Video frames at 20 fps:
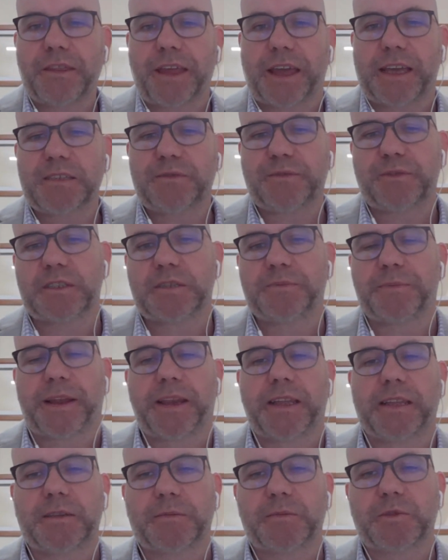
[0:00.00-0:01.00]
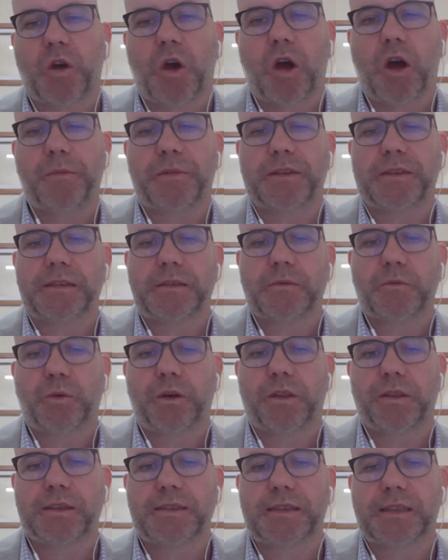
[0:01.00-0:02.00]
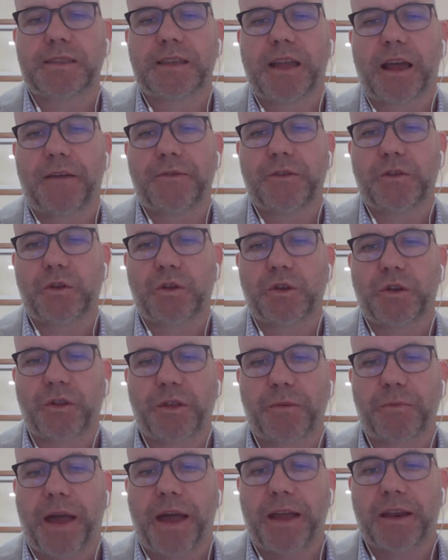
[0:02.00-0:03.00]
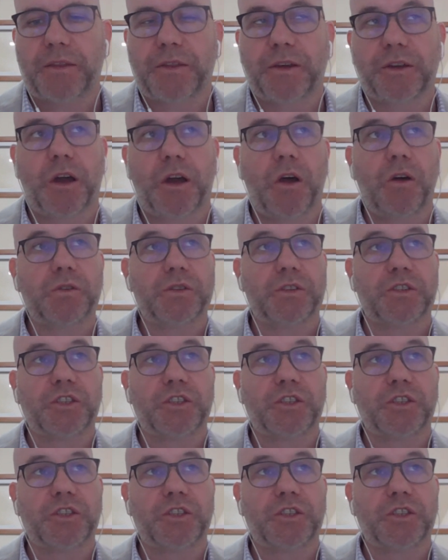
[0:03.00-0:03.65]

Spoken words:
Thanks for spending some time with us this afternoon on the Paddock the Goals.